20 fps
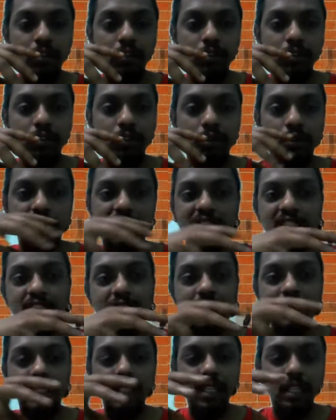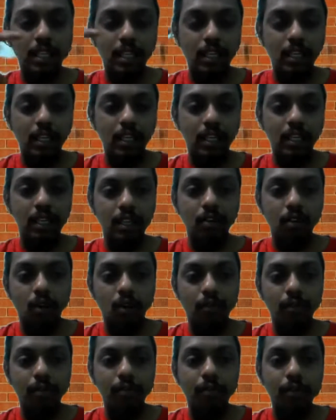So this is the
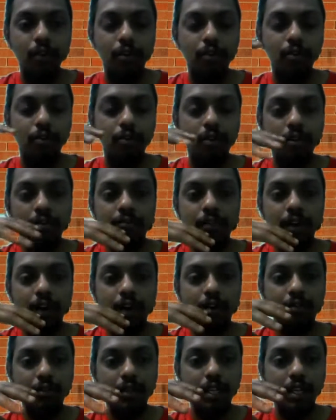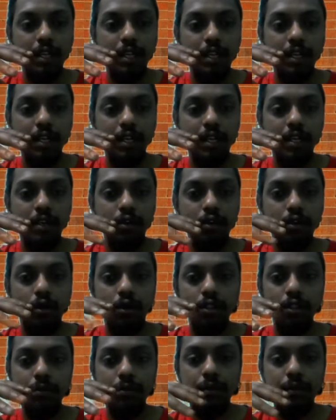overview of our course